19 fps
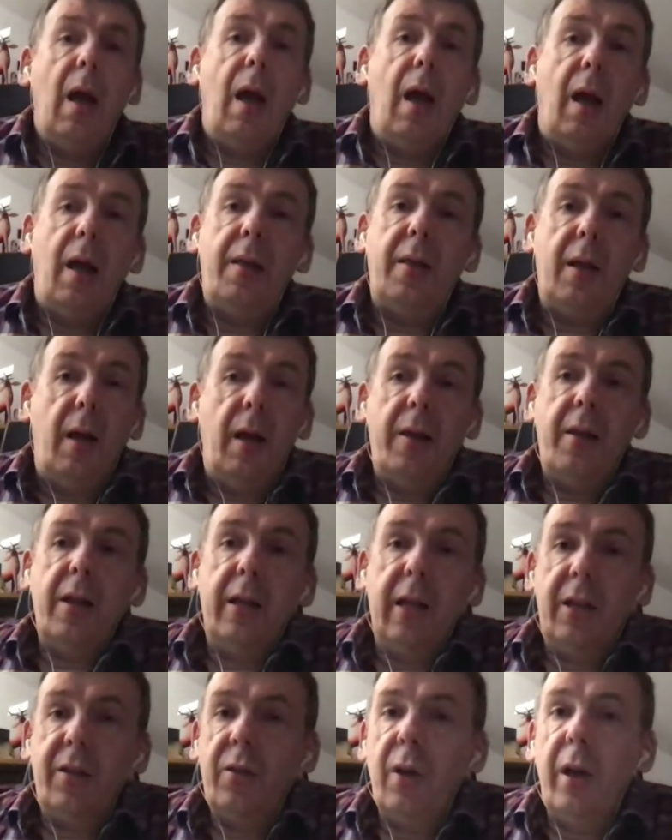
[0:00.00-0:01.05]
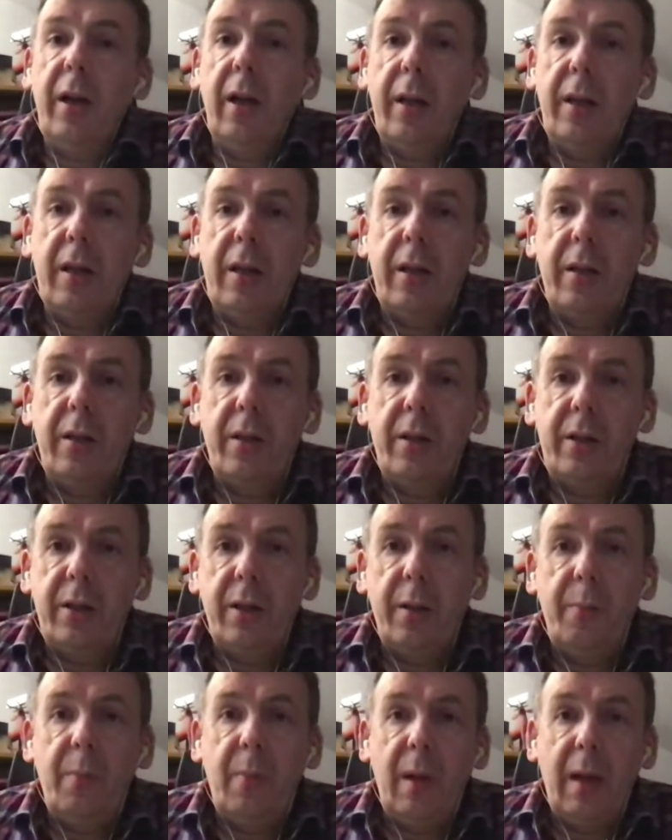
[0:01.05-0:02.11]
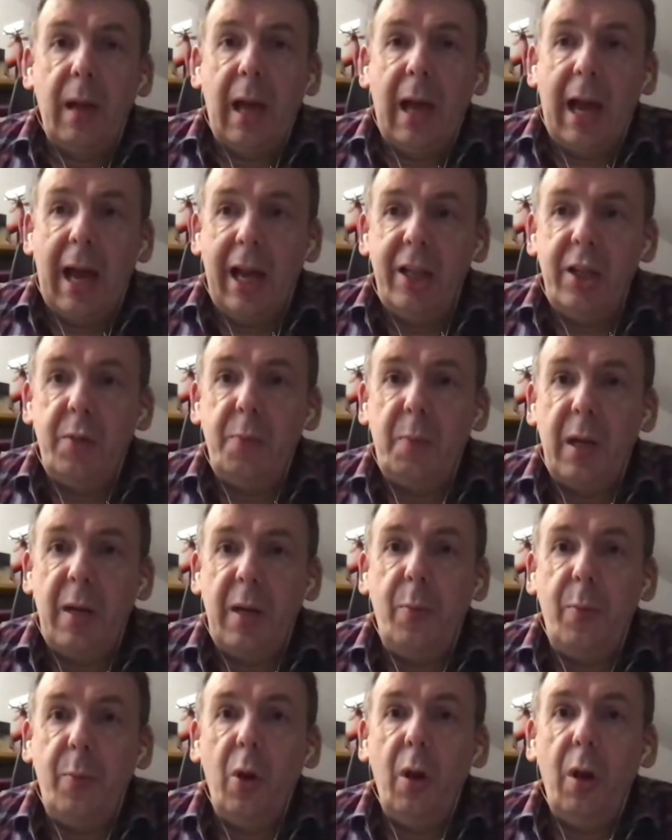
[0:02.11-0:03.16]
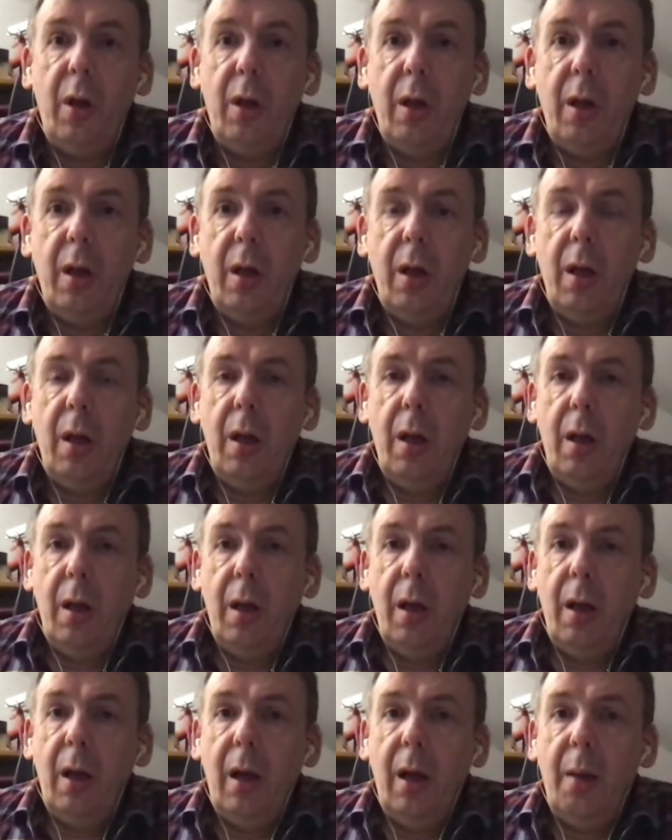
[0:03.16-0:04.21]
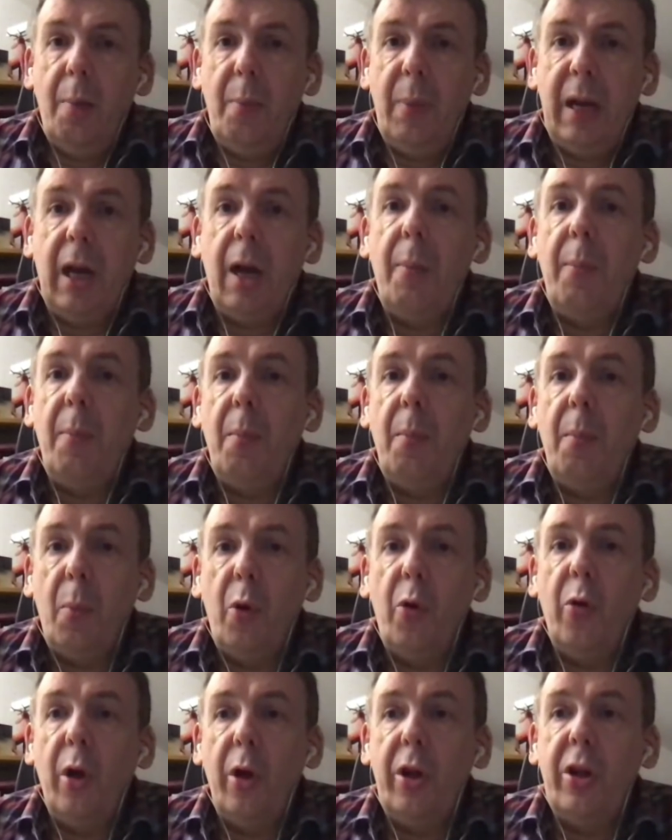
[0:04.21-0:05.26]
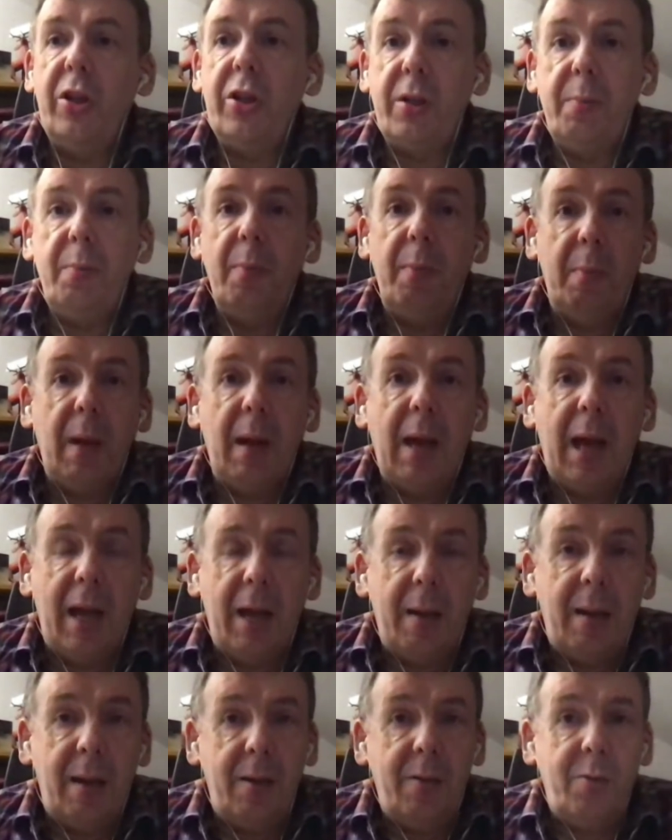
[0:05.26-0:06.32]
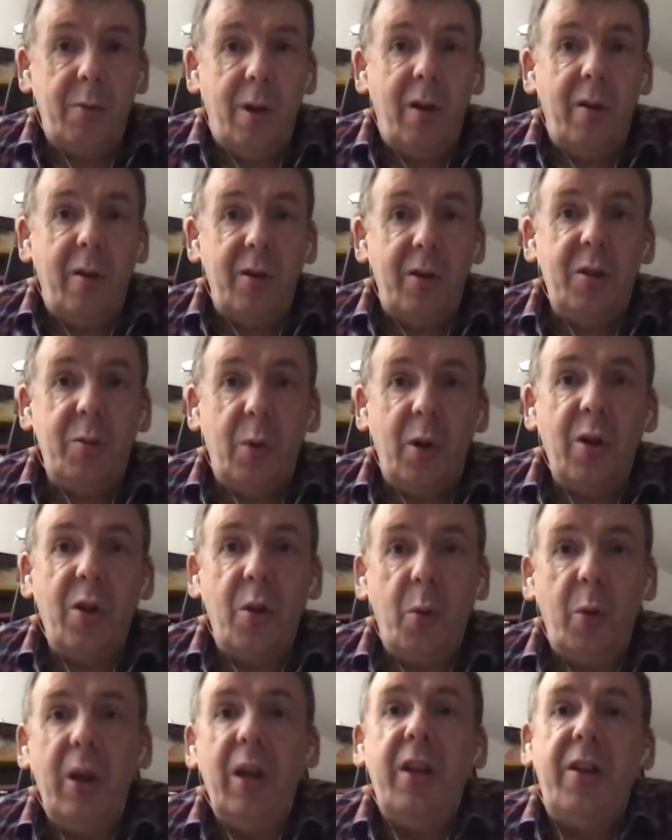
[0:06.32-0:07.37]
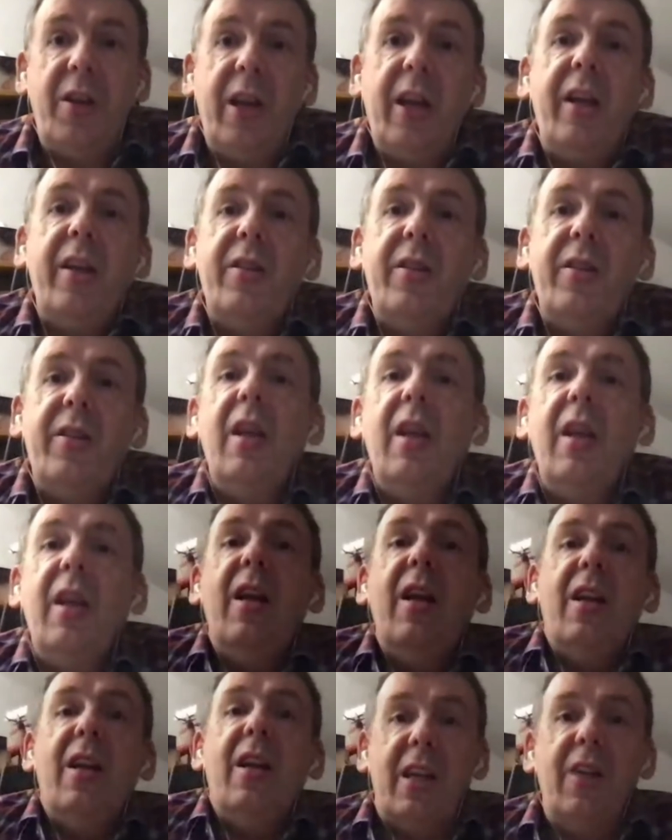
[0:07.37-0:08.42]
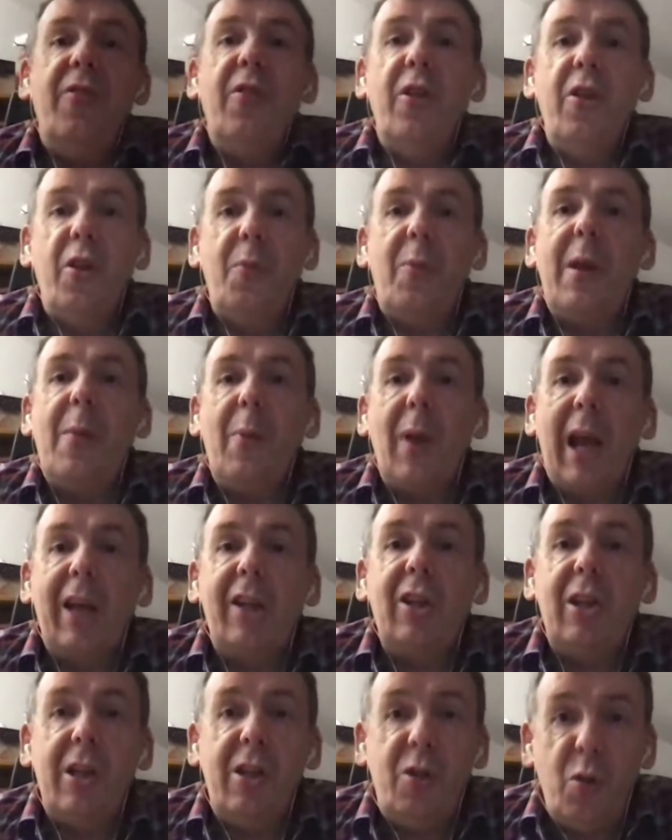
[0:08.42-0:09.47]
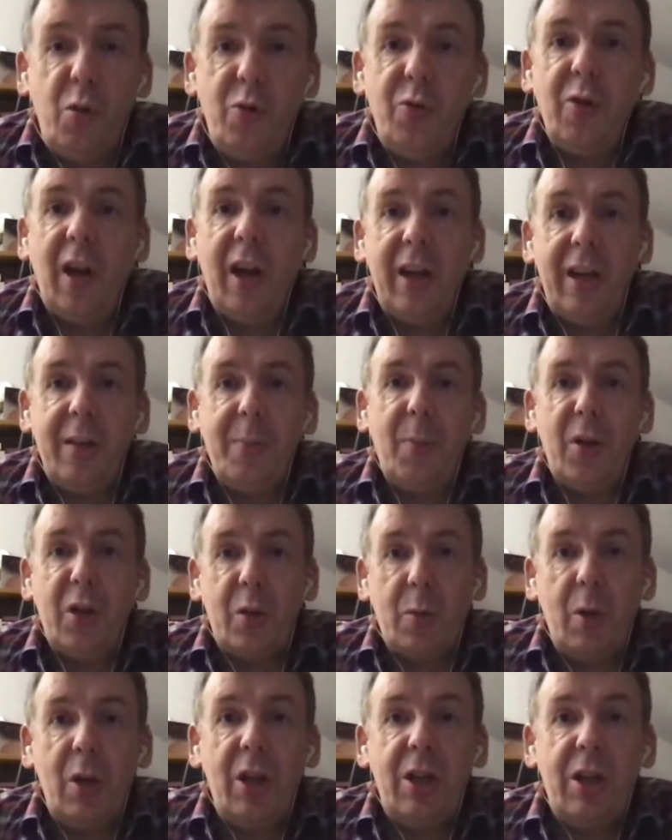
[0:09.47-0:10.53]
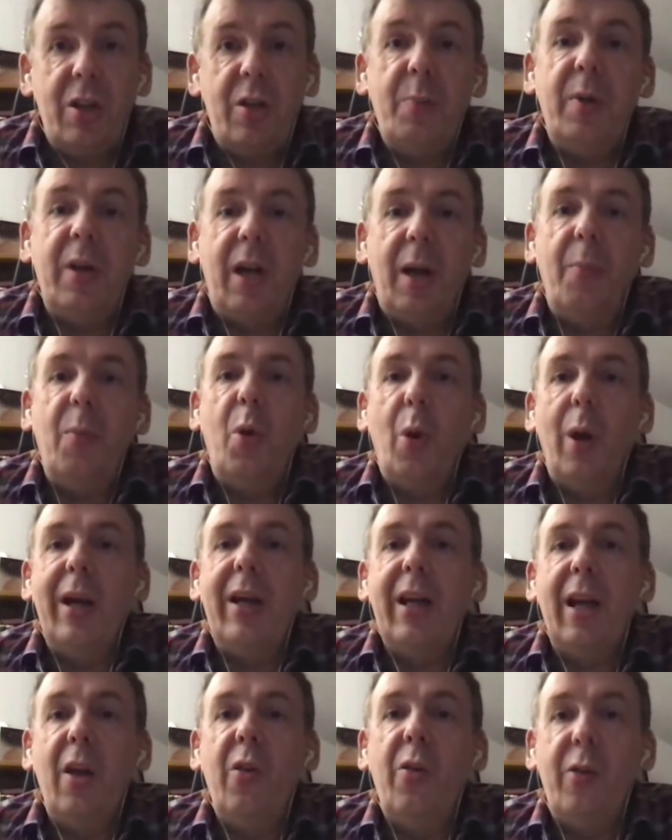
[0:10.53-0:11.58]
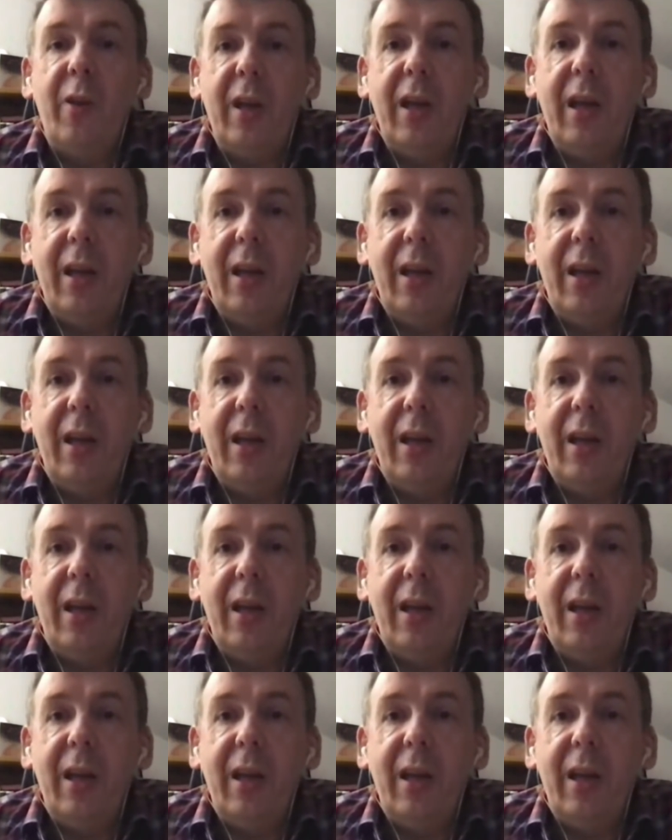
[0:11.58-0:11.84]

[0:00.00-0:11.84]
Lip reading: I think that's right. I think that as people become more honest, this is one of the weird things. Given that people actually do find the possibility to become quite healthy